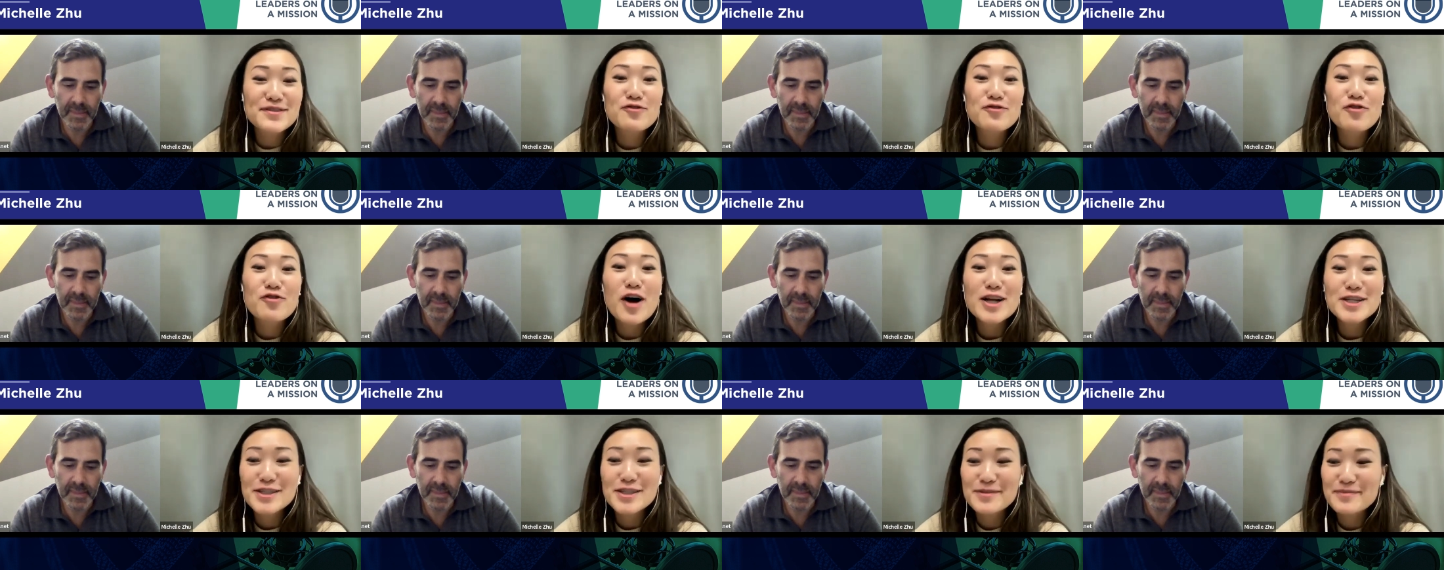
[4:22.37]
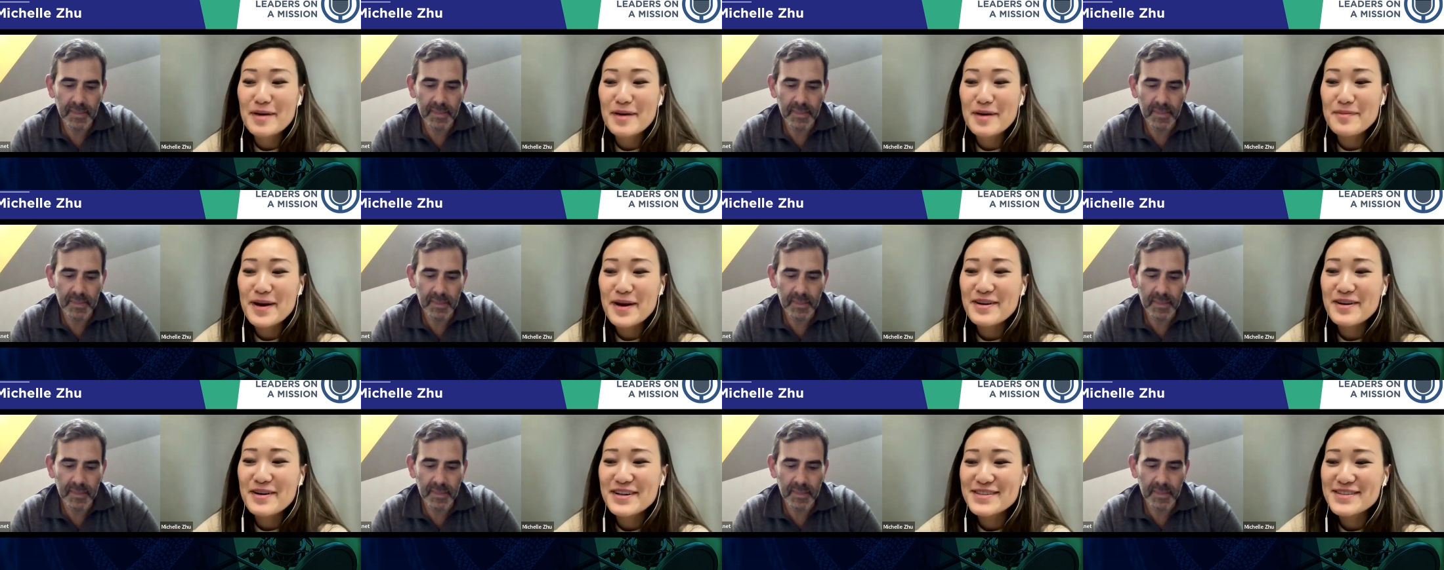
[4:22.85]
Speaker 1: of watching my
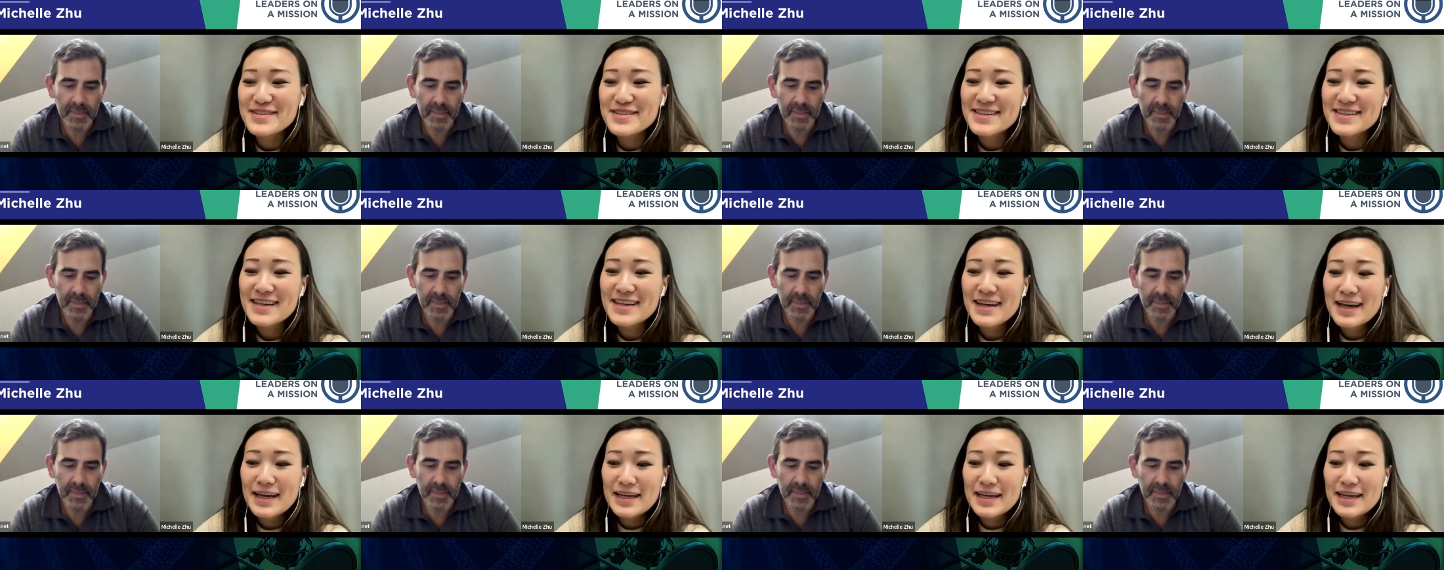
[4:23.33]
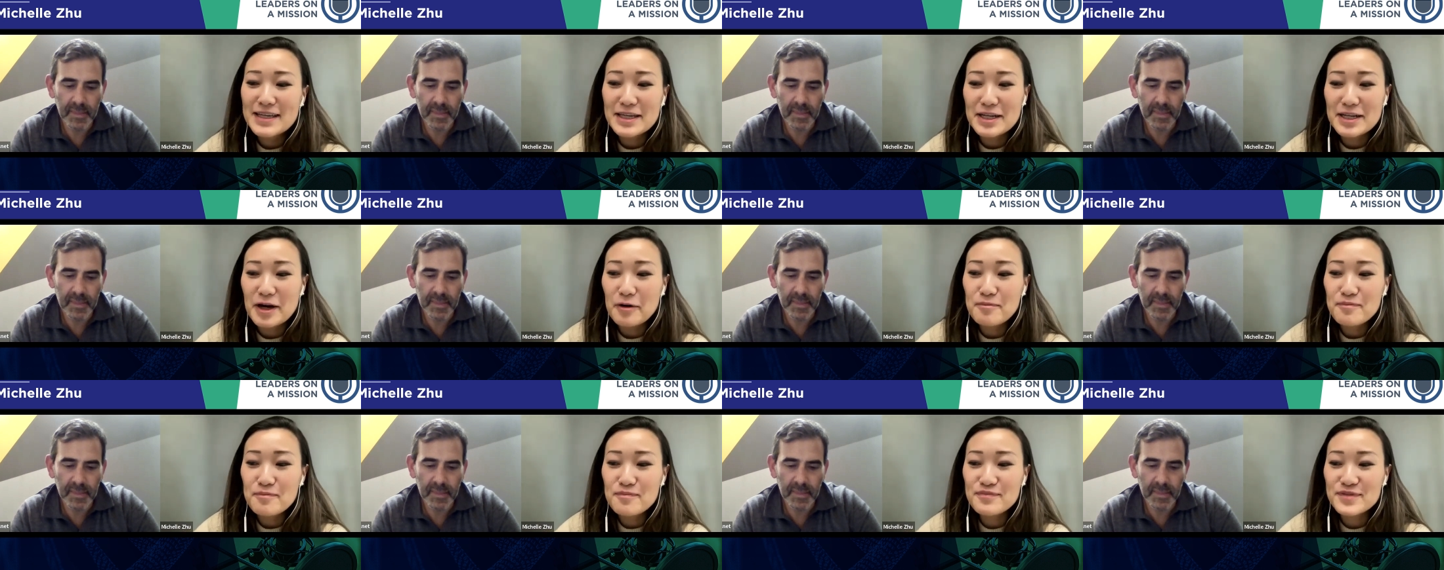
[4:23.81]
parents, you
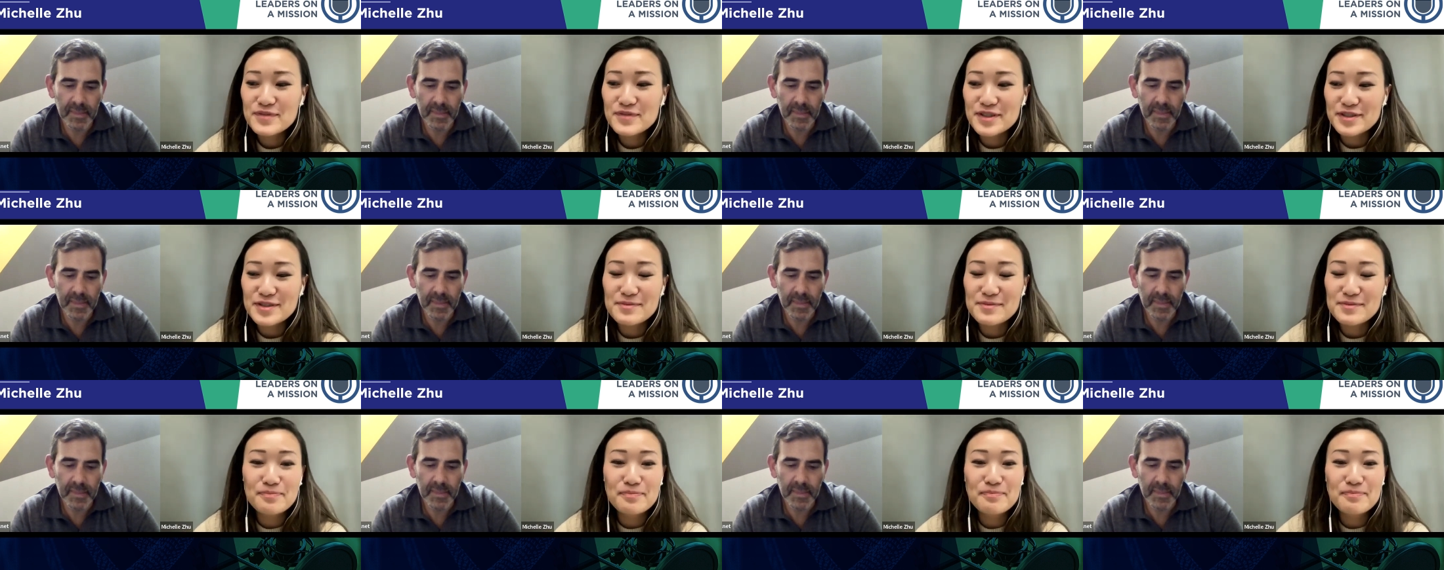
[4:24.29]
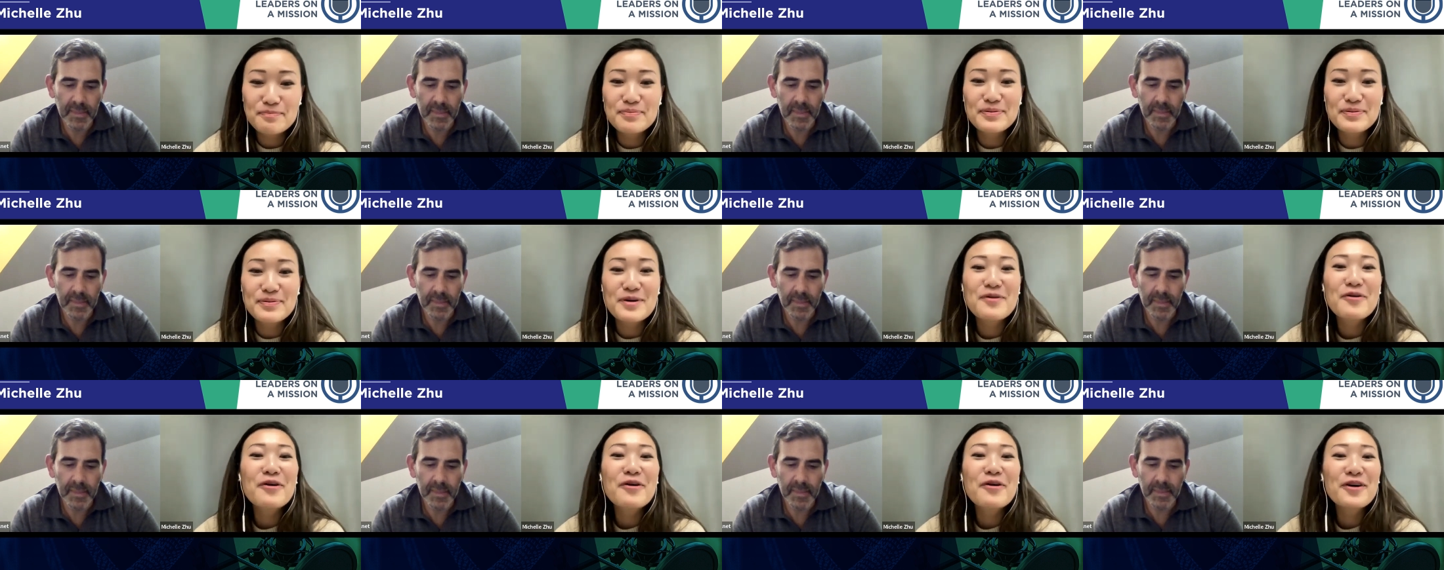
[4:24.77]
know, just
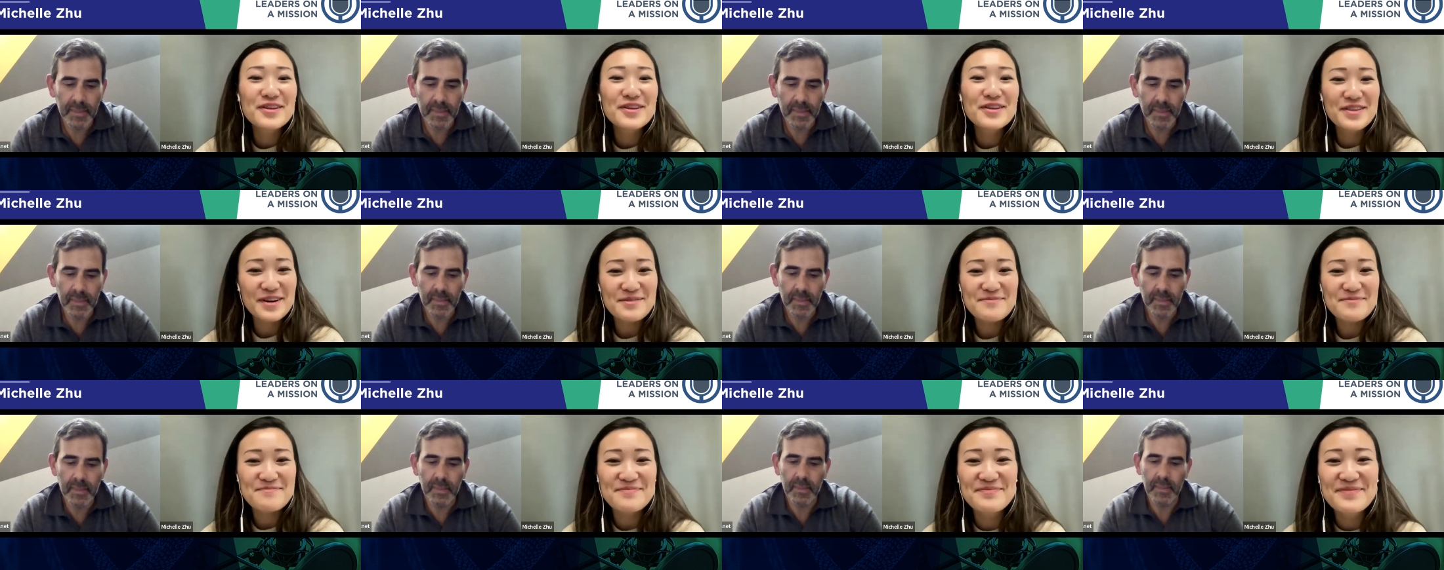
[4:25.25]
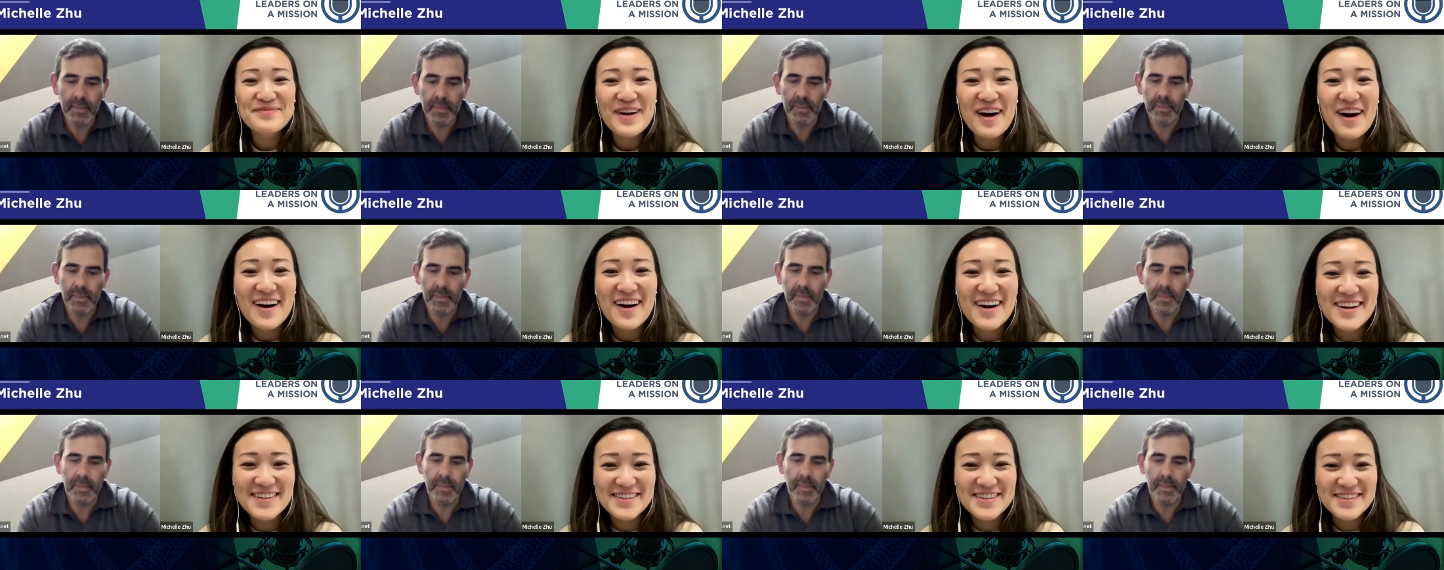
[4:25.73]
pour their
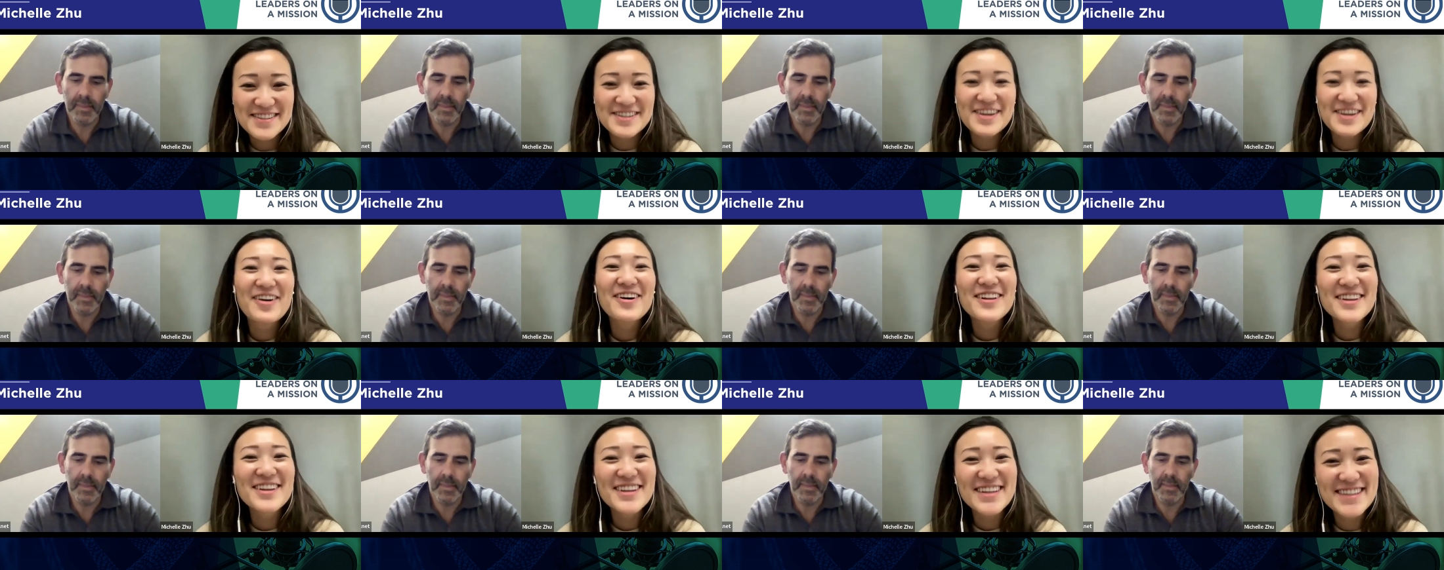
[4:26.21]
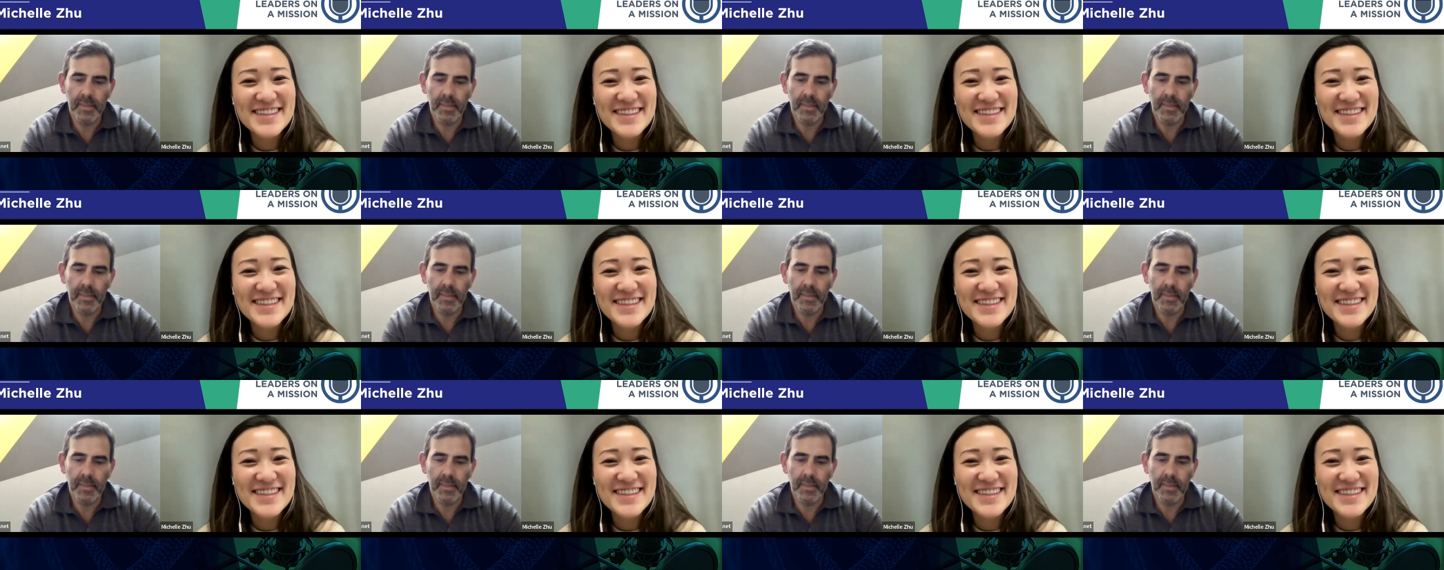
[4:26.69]
heart and soul